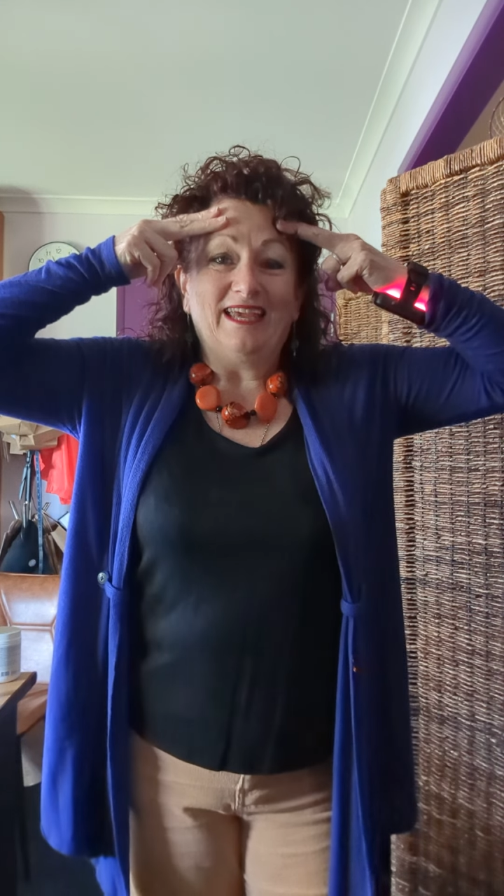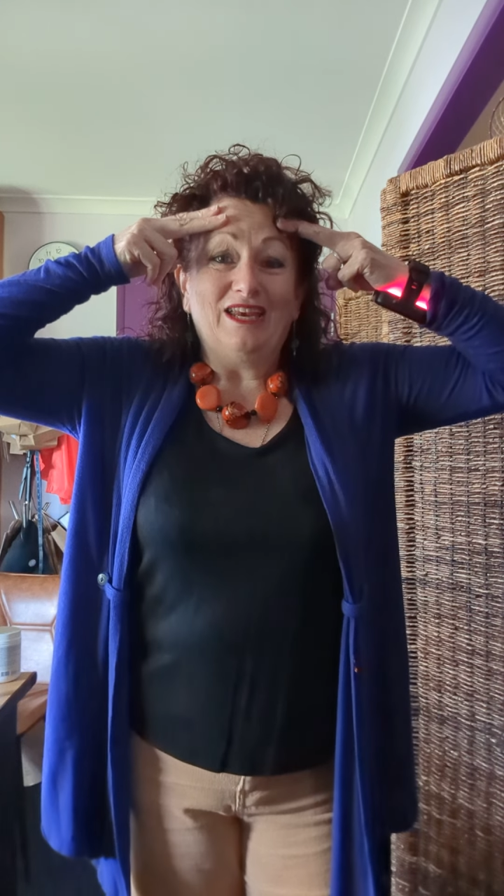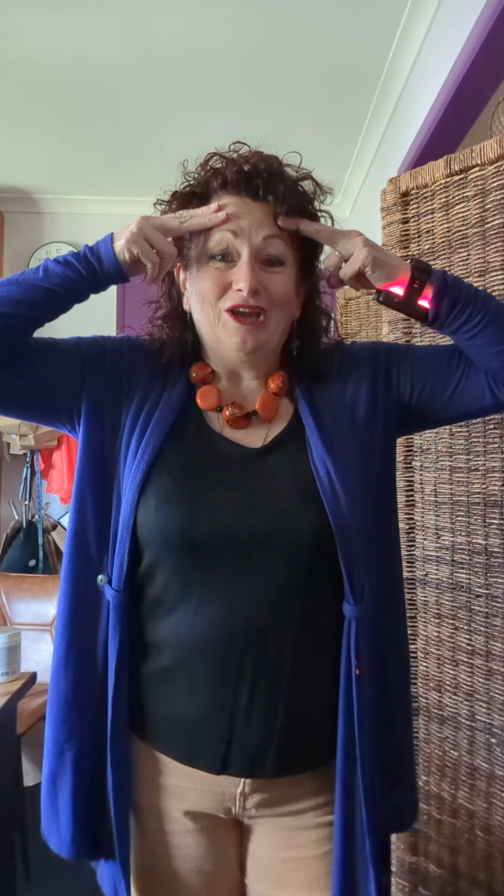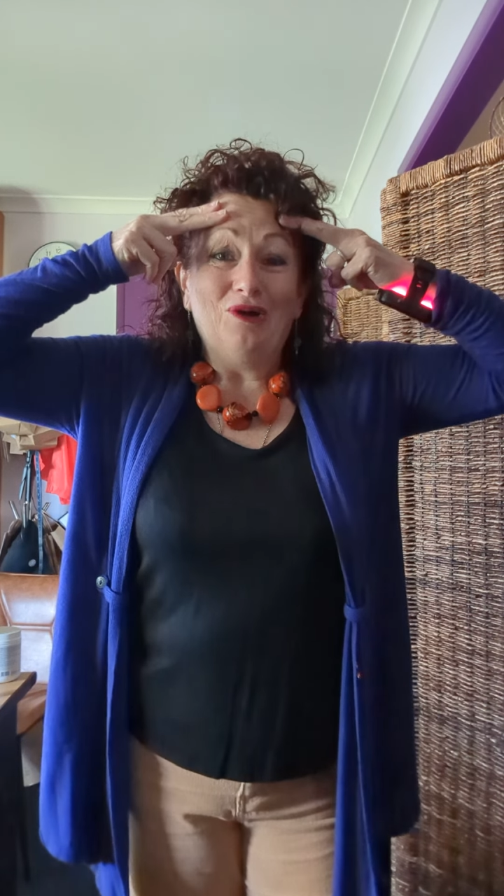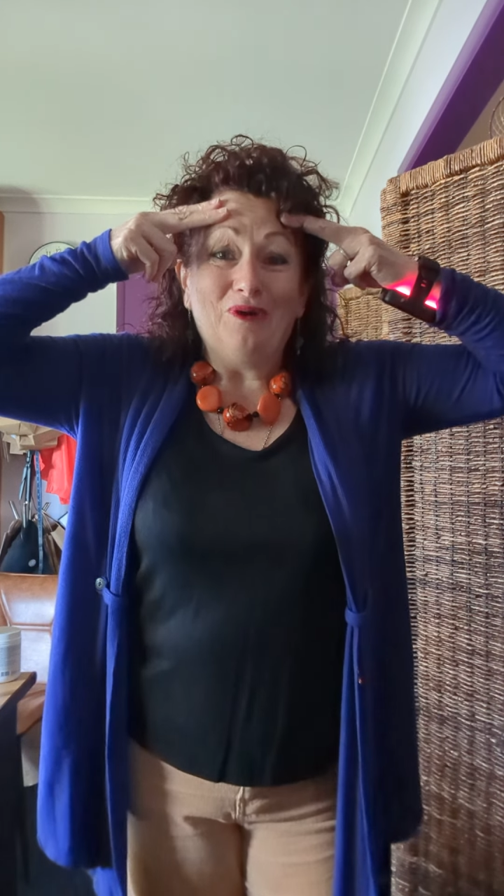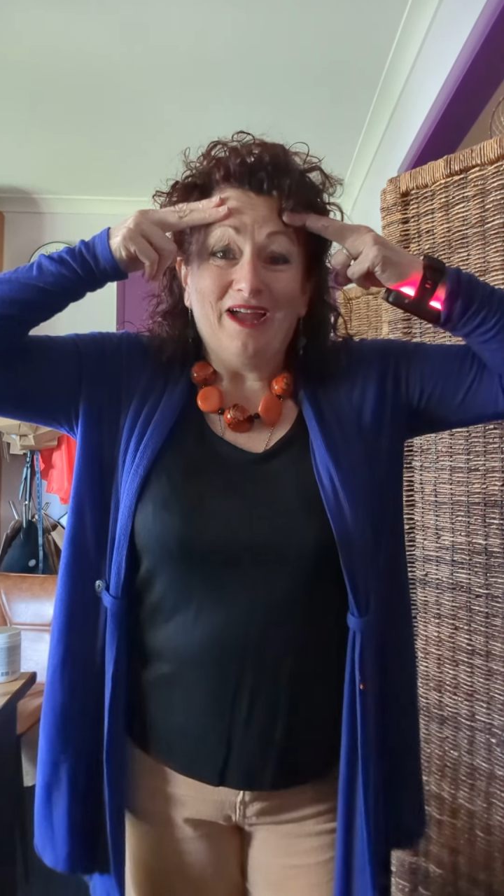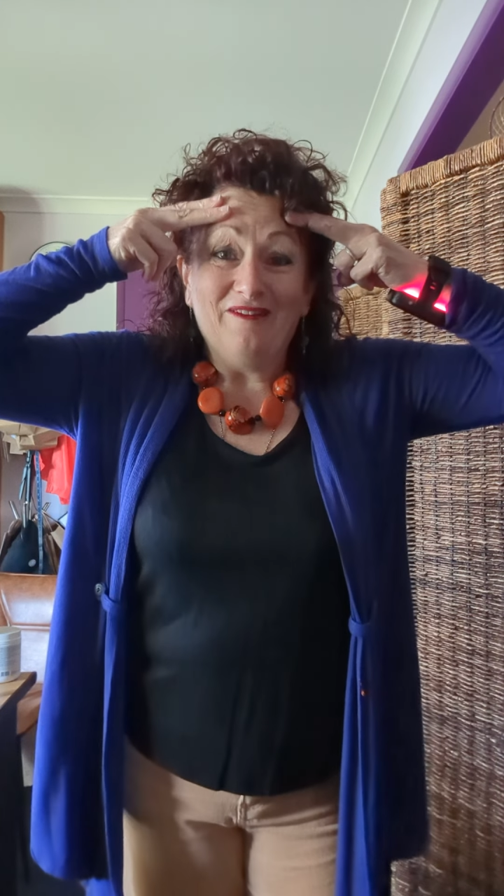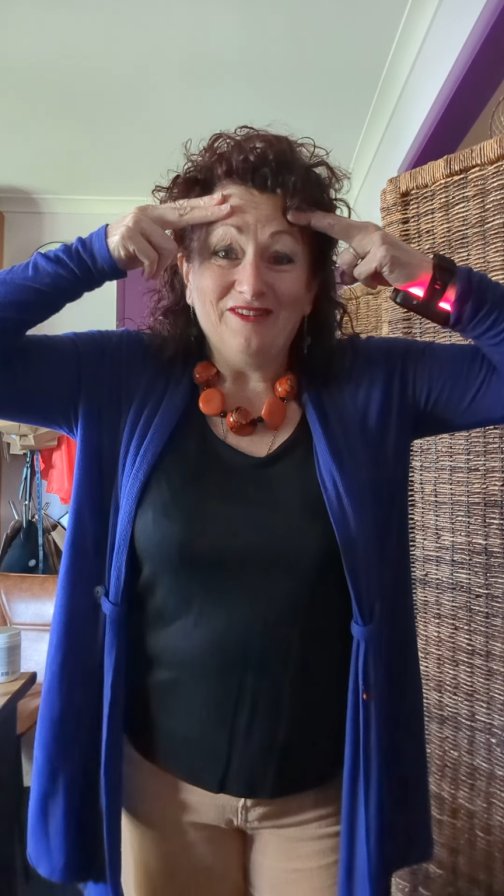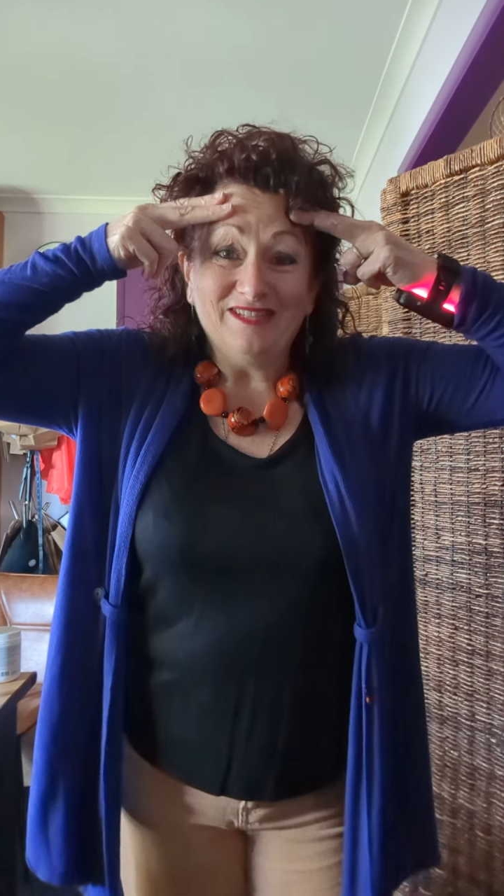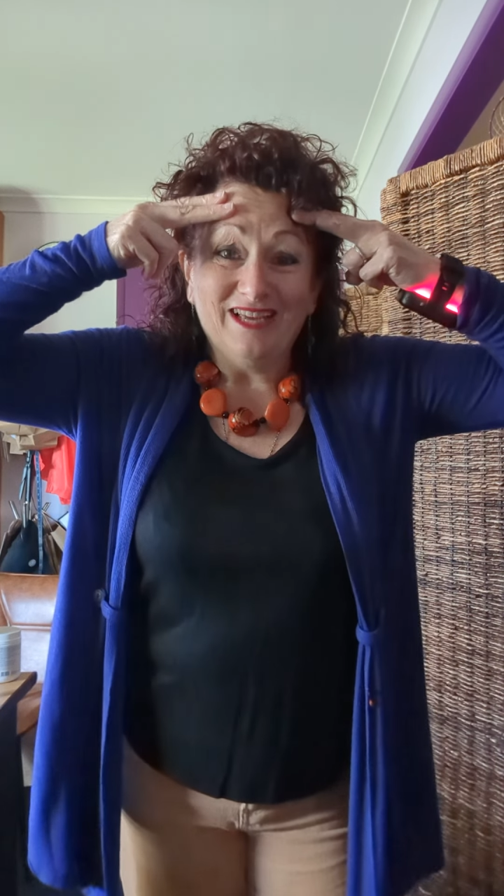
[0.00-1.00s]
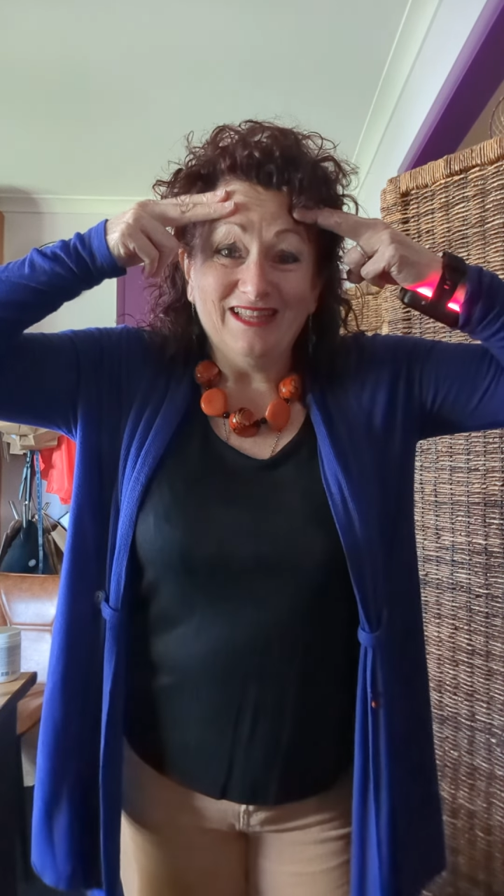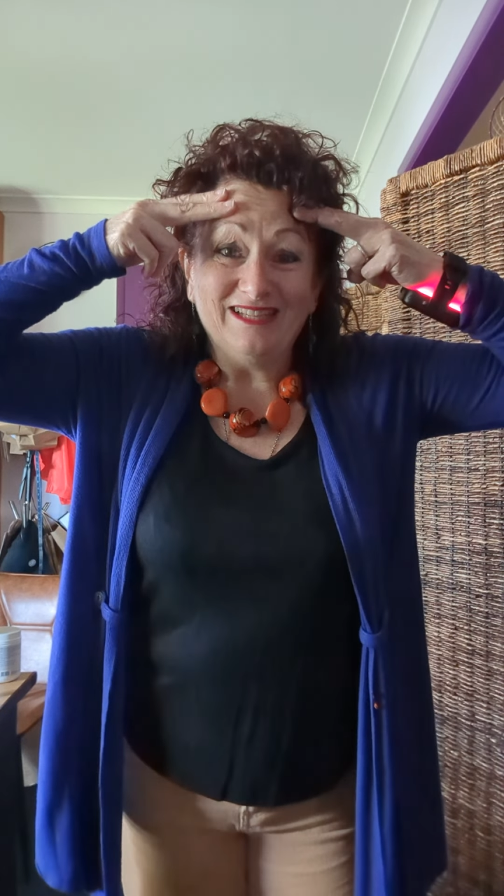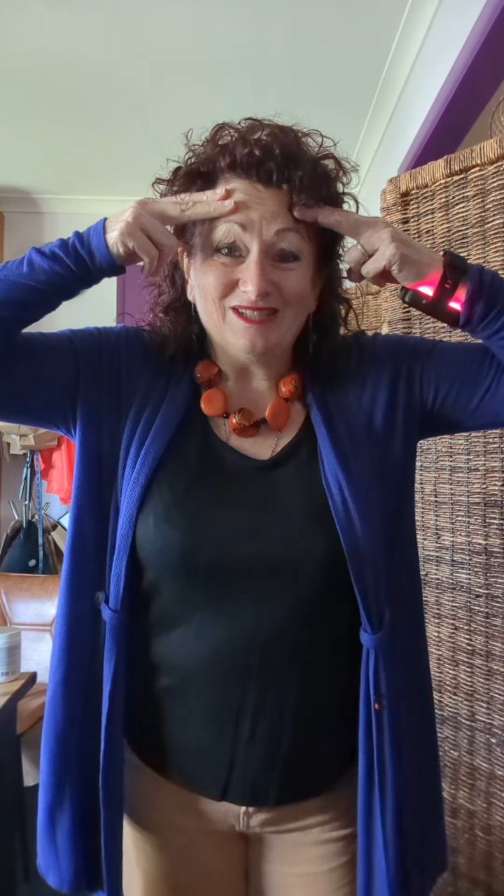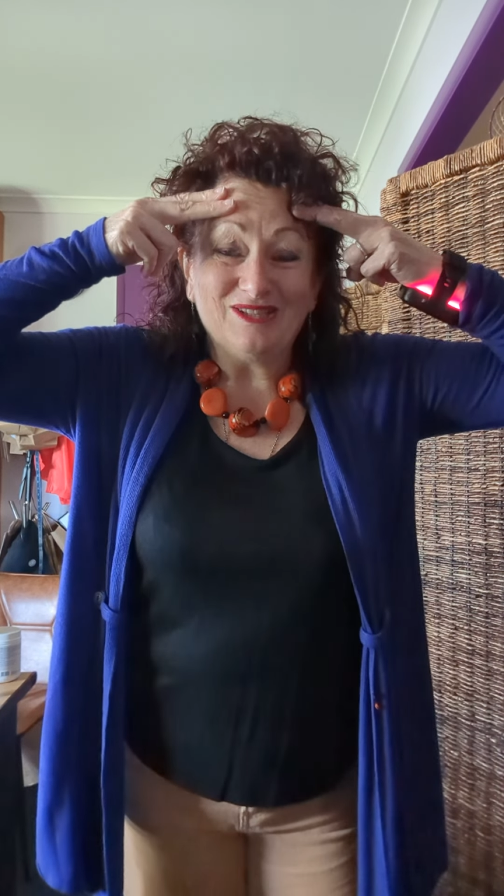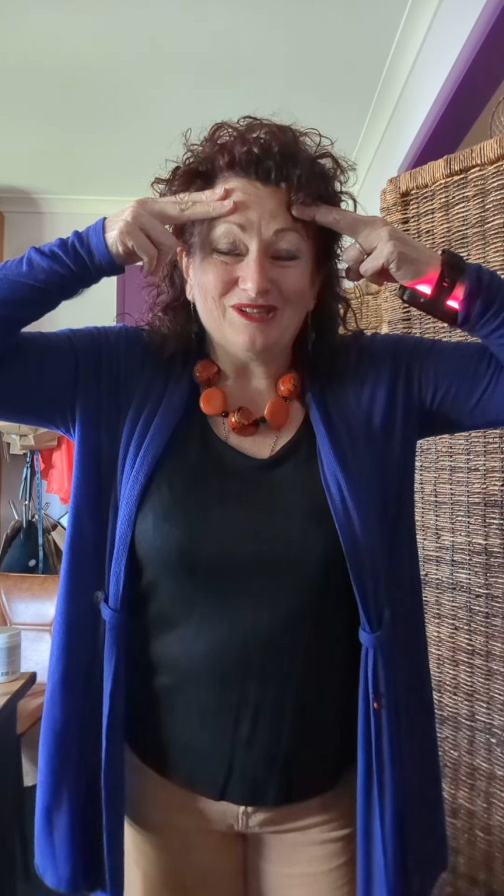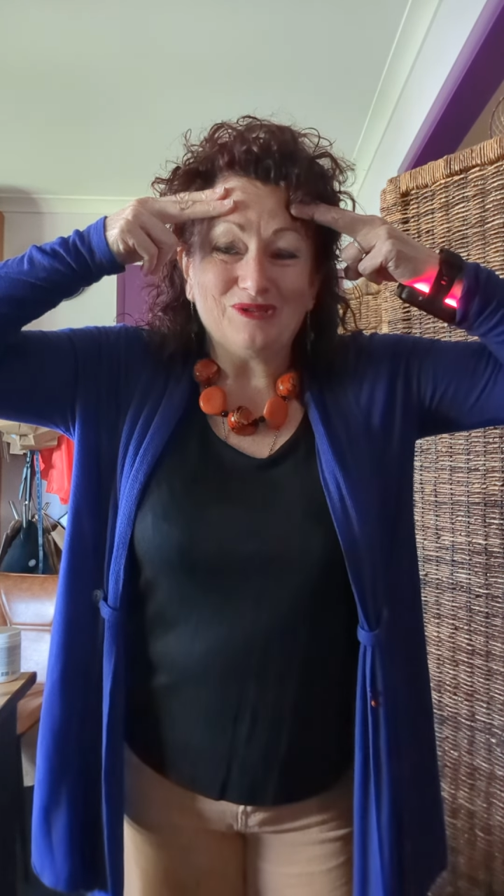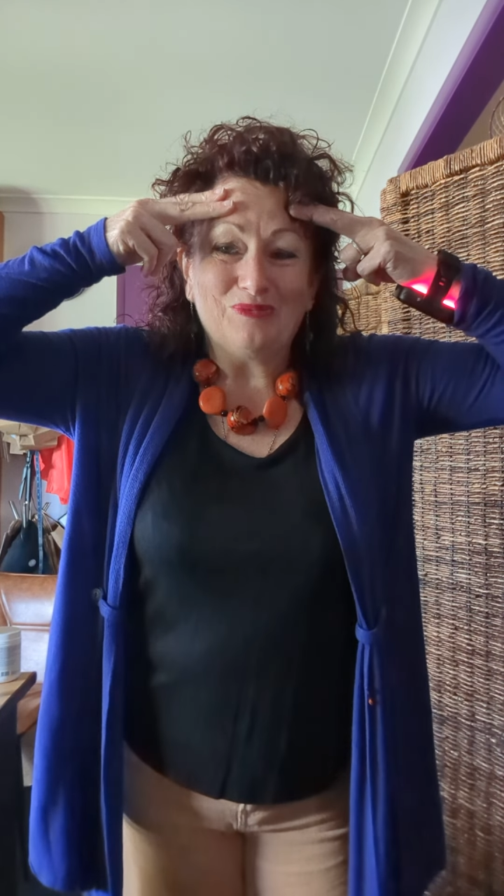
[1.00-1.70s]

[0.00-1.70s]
And no, I haven't done this